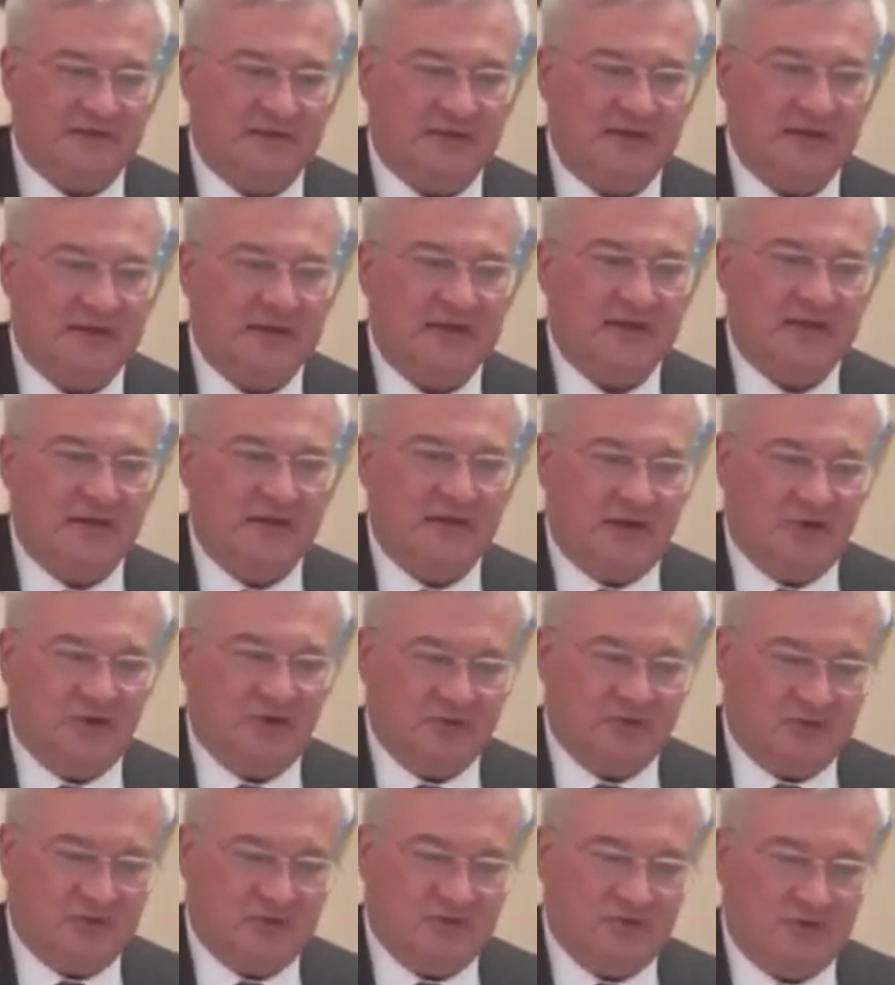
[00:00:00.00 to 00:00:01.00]
when
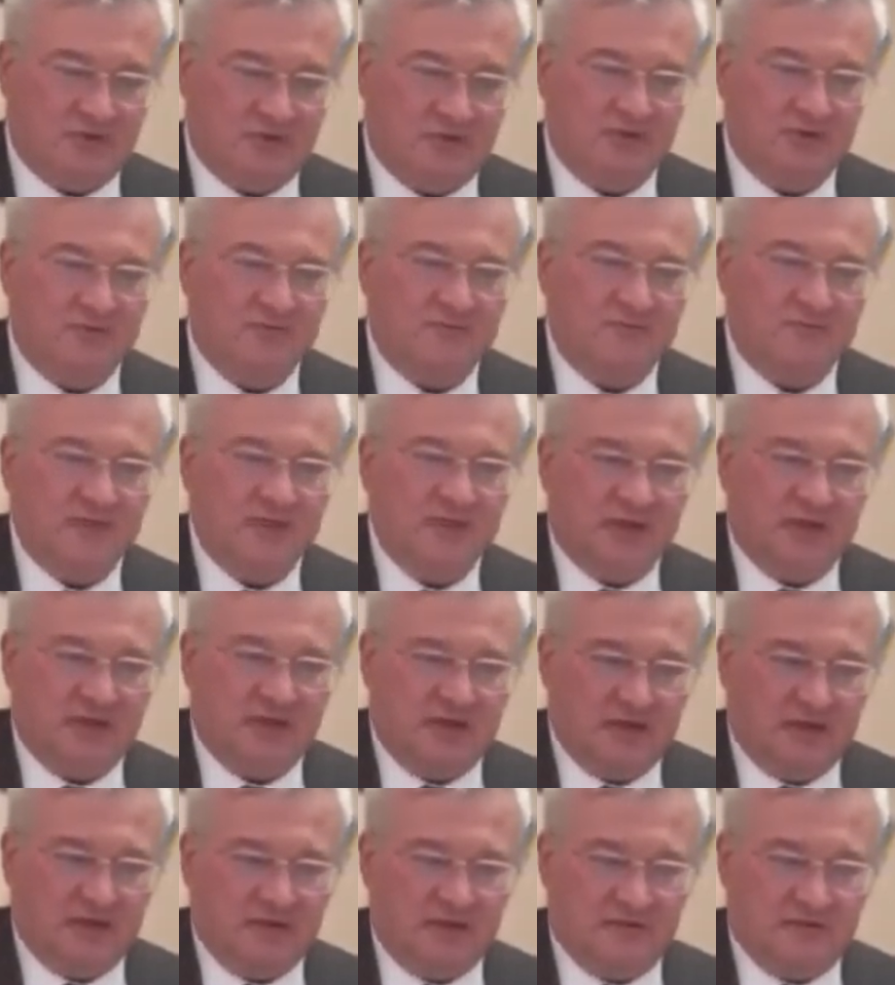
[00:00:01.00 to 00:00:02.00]
communicating
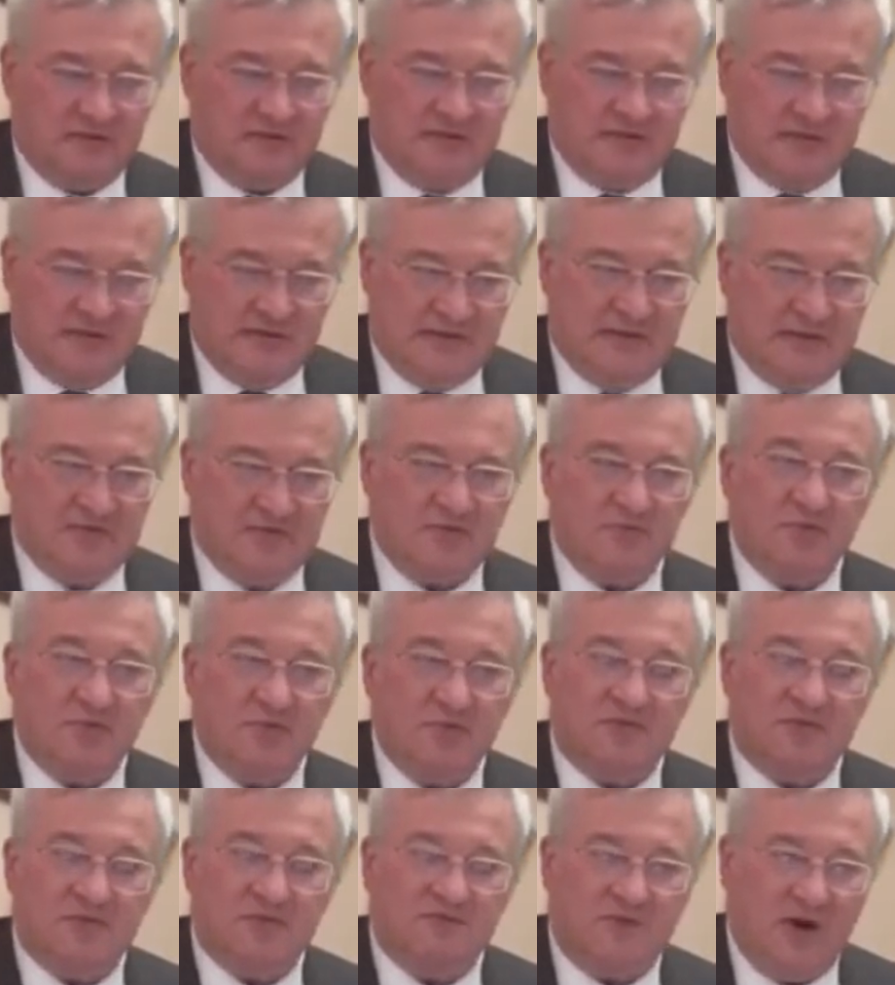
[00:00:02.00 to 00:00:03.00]
to the
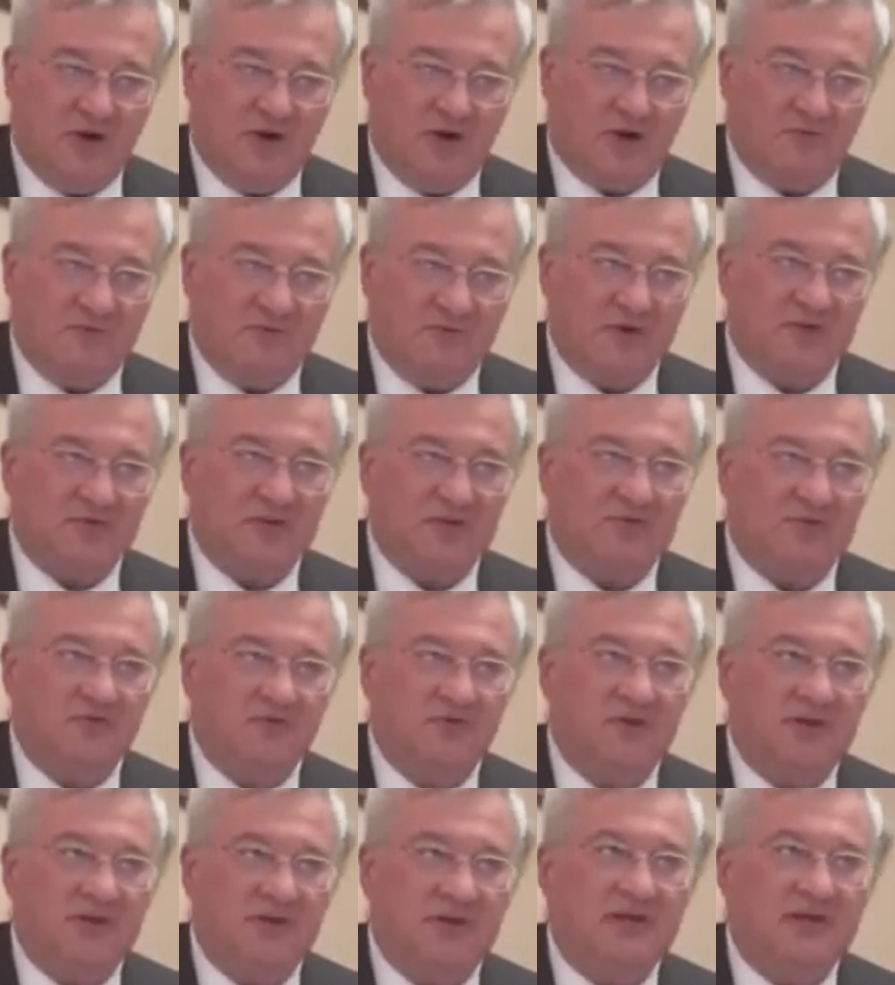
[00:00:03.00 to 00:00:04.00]
audience. That
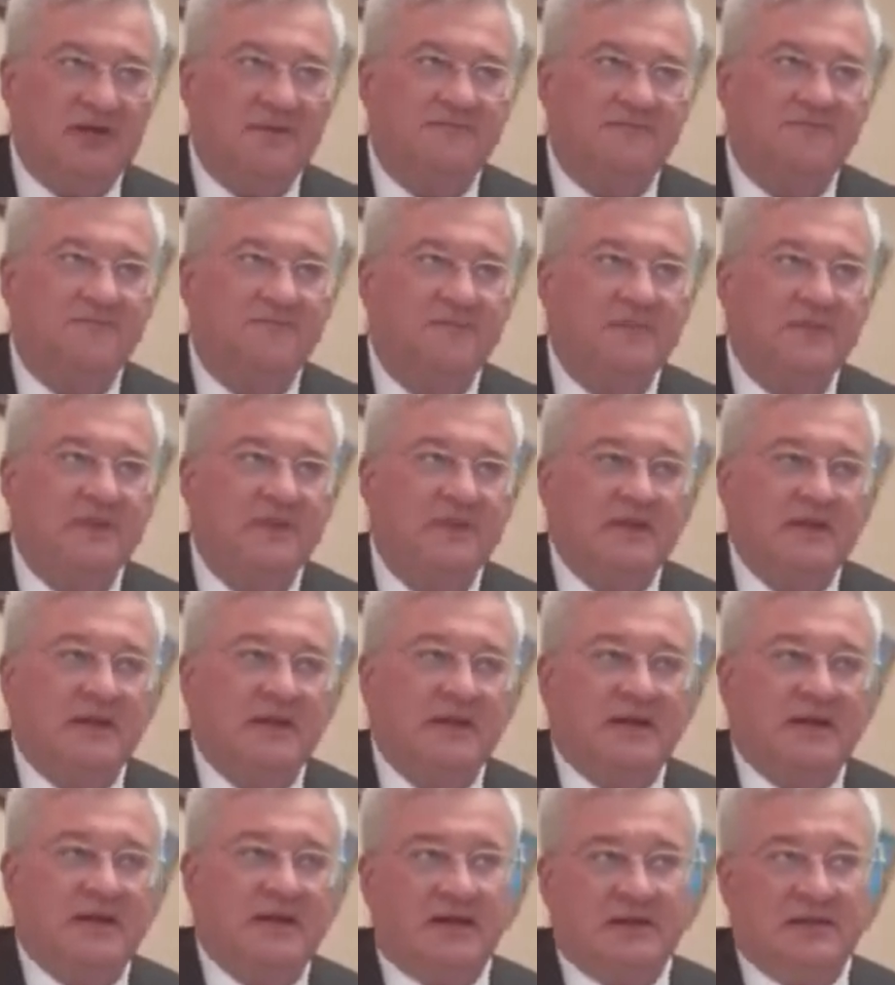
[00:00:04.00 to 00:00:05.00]
was an
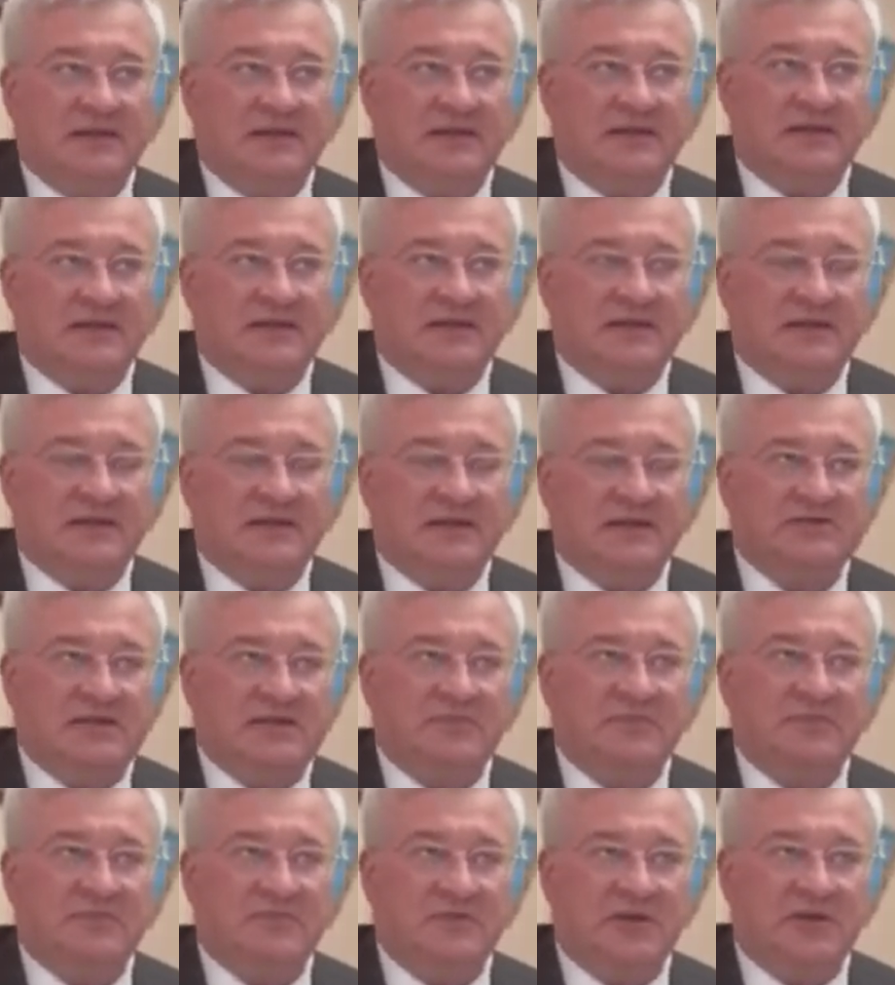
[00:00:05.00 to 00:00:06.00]
audience of
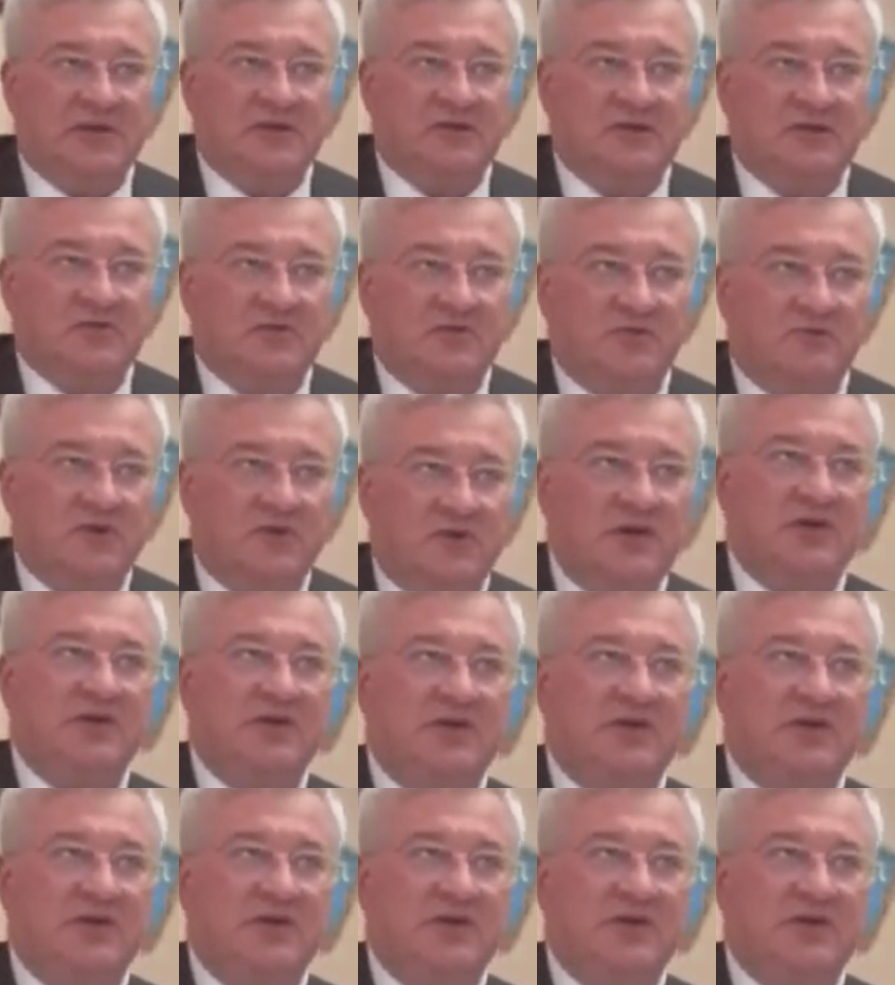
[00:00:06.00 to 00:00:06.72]
experts.